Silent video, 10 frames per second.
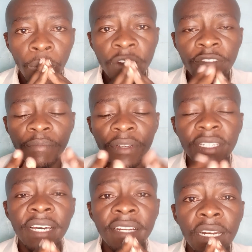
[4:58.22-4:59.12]
Whenever we
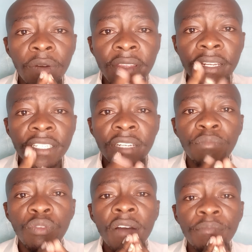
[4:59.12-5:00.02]
build a railway, the rich and
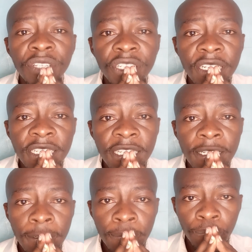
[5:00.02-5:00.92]
poor appreciates
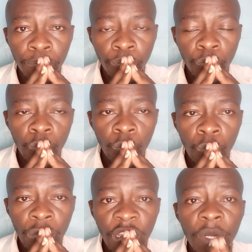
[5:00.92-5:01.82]
it.
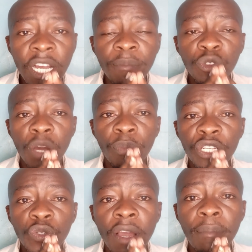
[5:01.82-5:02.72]
Can we come to a
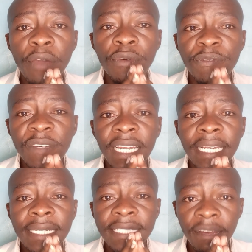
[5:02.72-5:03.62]
point whereby we feel
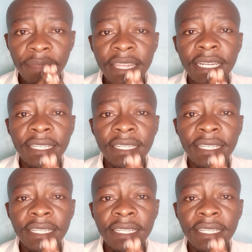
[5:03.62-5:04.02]
like something that